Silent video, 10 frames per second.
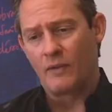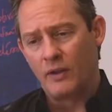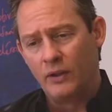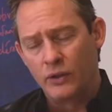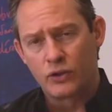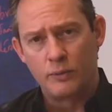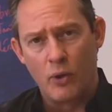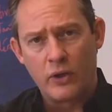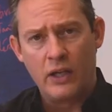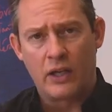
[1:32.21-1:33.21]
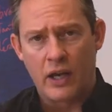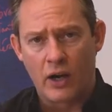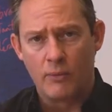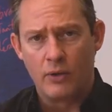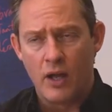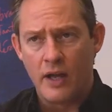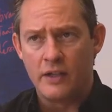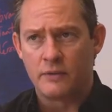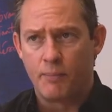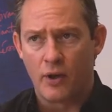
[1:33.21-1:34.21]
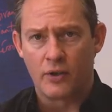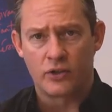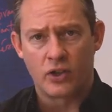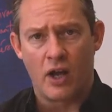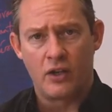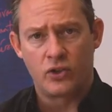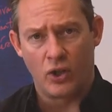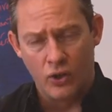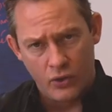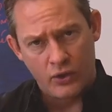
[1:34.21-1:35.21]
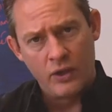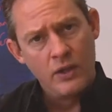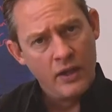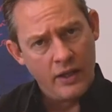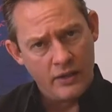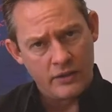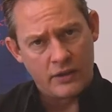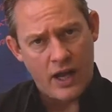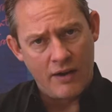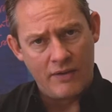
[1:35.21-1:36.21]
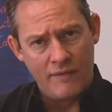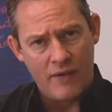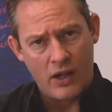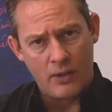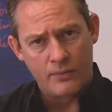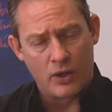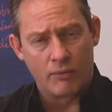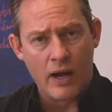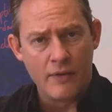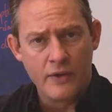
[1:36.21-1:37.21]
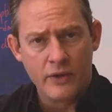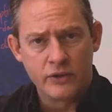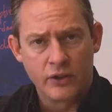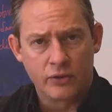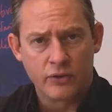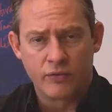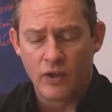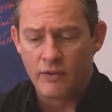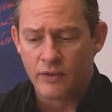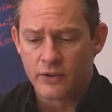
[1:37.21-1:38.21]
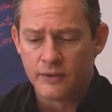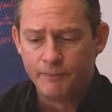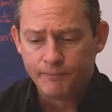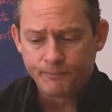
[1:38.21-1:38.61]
a little smoky caramelized butterscotch oak is kind of enveloped around those citrus flavors.